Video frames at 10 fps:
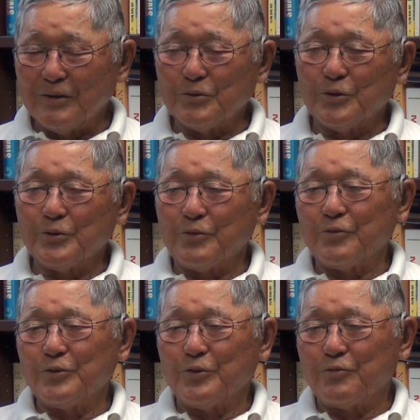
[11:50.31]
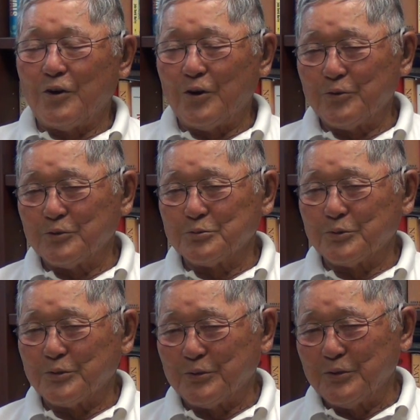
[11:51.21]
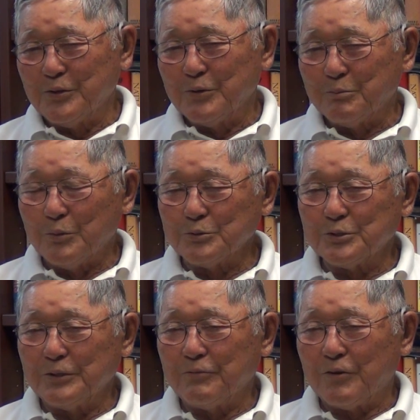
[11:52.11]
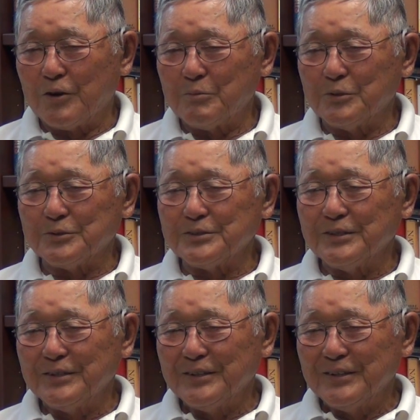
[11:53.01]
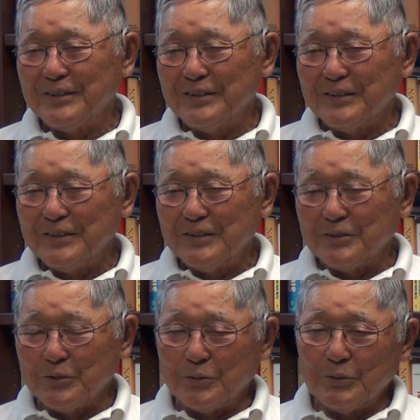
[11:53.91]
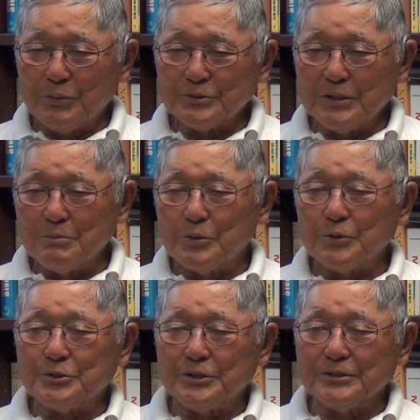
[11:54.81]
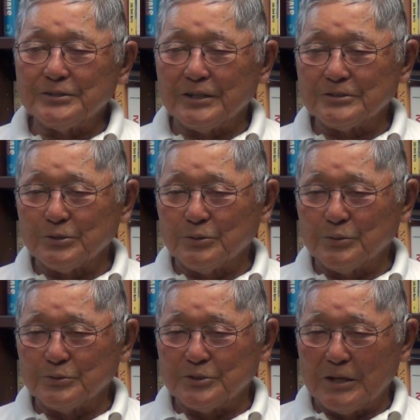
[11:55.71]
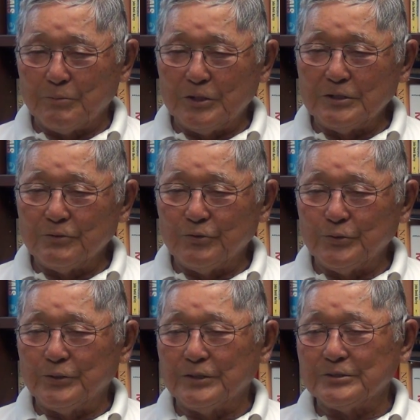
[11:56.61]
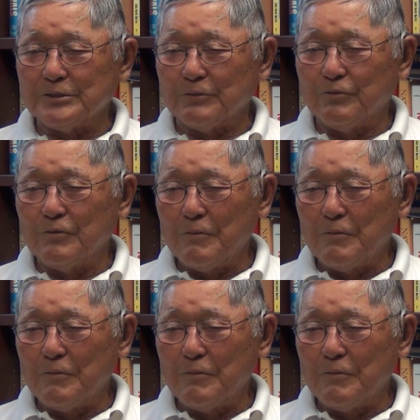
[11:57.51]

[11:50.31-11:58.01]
Oh no, the fathers were mostly farmers. There were some merchants that sold Japanese food and stuff,